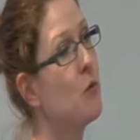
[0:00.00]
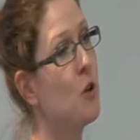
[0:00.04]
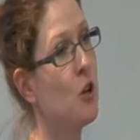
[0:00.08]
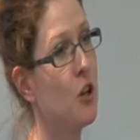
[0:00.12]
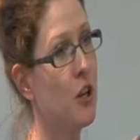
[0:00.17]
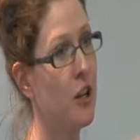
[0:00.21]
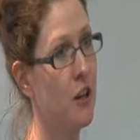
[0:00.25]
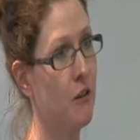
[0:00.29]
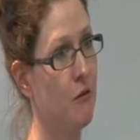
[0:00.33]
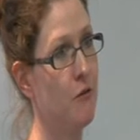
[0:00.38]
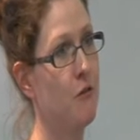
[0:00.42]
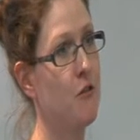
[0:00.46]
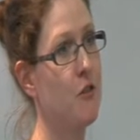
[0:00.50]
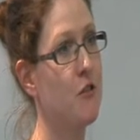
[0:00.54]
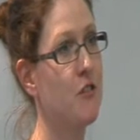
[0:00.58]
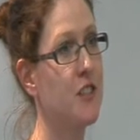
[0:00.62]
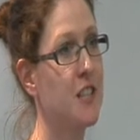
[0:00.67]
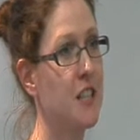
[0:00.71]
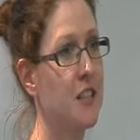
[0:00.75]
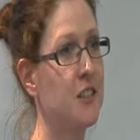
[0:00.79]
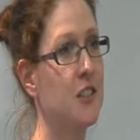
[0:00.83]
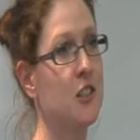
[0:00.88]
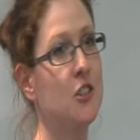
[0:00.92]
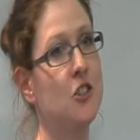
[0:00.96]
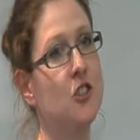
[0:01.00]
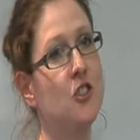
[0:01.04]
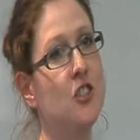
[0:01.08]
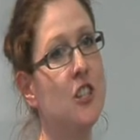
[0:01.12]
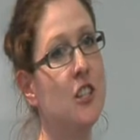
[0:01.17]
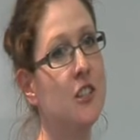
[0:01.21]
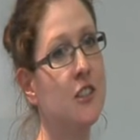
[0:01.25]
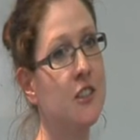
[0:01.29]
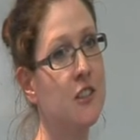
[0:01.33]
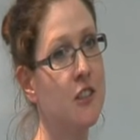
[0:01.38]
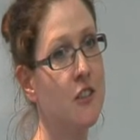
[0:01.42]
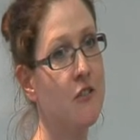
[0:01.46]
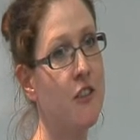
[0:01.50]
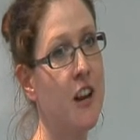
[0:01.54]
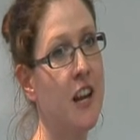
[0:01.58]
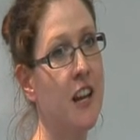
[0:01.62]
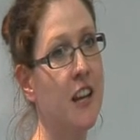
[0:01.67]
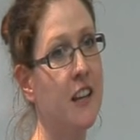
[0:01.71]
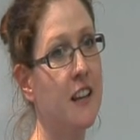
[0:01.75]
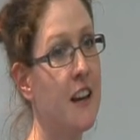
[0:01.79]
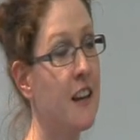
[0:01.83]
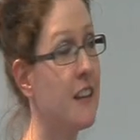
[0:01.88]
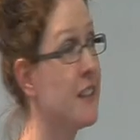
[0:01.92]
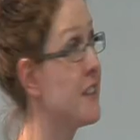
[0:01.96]
we're looking for resistance genes that
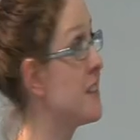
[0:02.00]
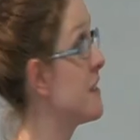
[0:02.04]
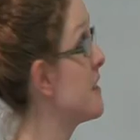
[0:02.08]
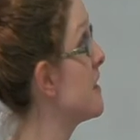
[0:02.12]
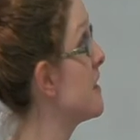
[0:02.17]
recognise